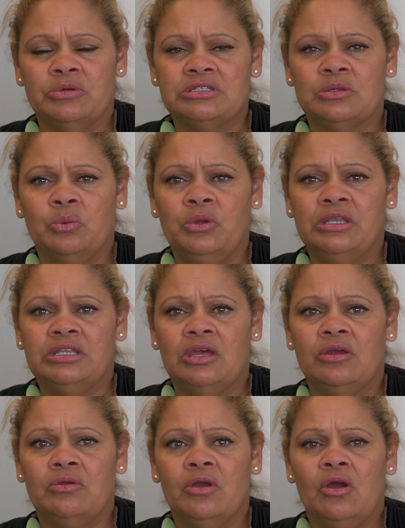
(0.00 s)
and it was a
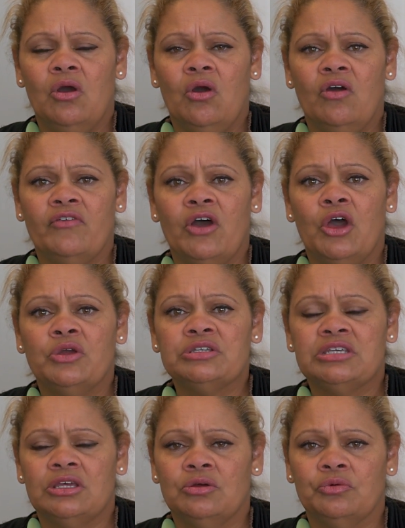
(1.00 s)
window of a
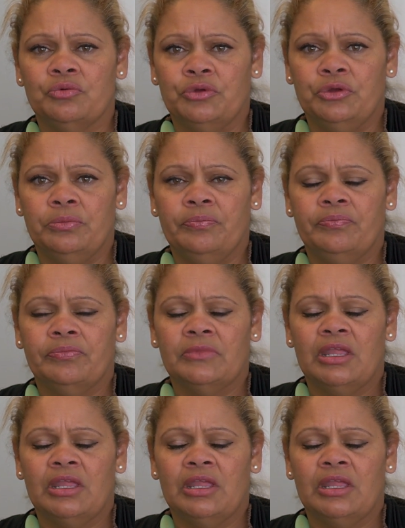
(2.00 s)
hotel room.